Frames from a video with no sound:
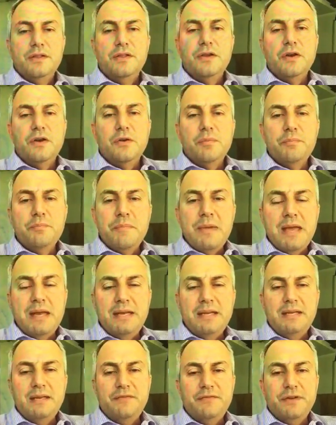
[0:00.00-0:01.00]
There are
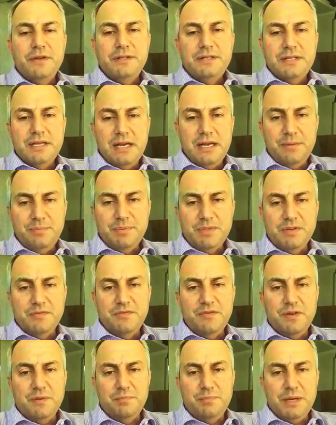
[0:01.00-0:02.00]
many different types
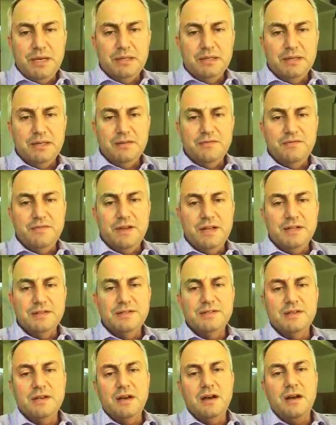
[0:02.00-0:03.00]
of compelling
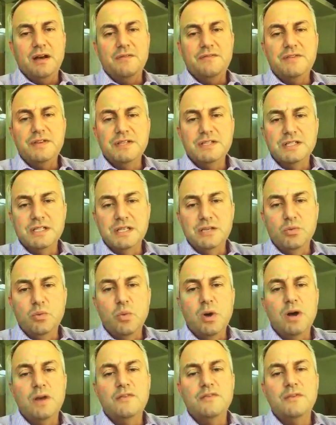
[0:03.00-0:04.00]
events. Obviously,
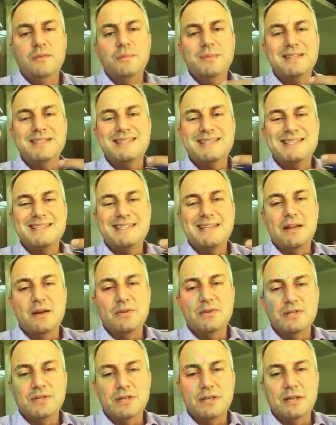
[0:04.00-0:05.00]
one of them is
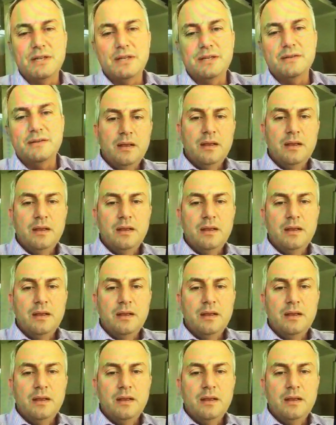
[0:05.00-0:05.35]
scarcity.